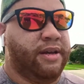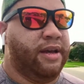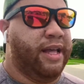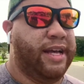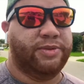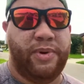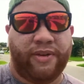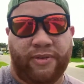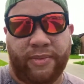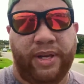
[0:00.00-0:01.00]
And that's big
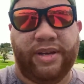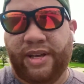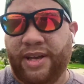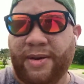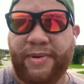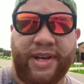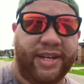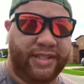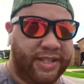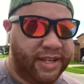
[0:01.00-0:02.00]
for me,
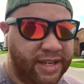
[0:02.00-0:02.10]
because